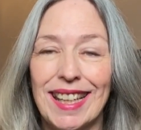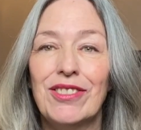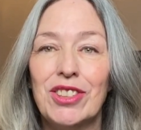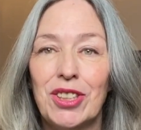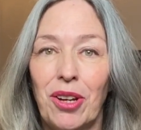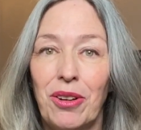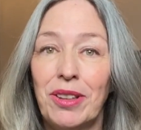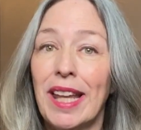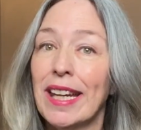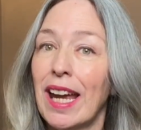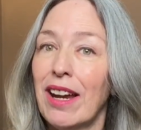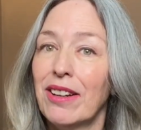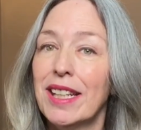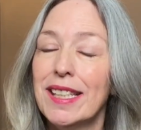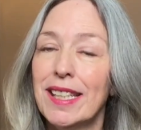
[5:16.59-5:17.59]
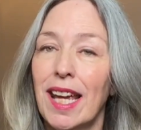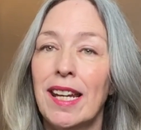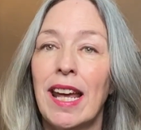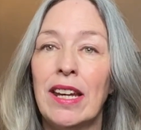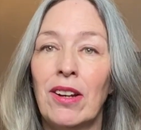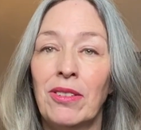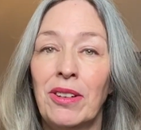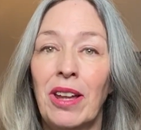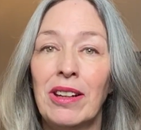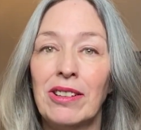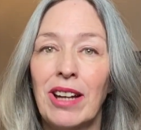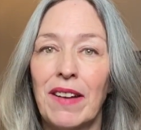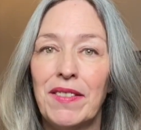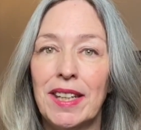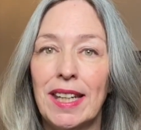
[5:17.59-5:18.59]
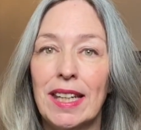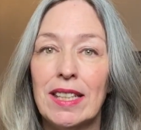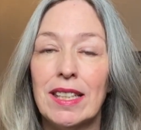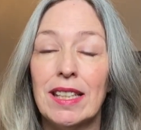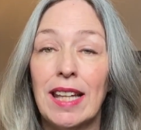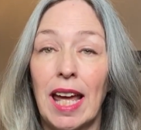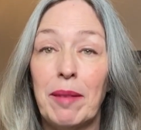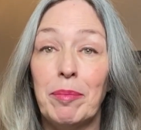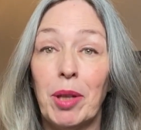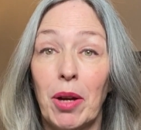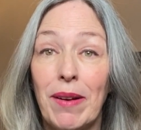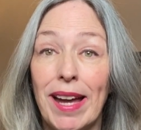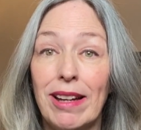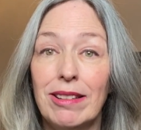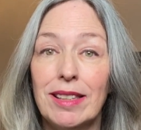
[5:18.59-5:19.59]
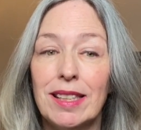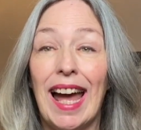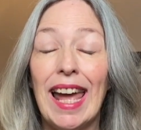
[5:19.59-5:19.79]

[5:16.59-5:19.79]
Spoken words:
So like I already said, I no longer have to get salon blowouts.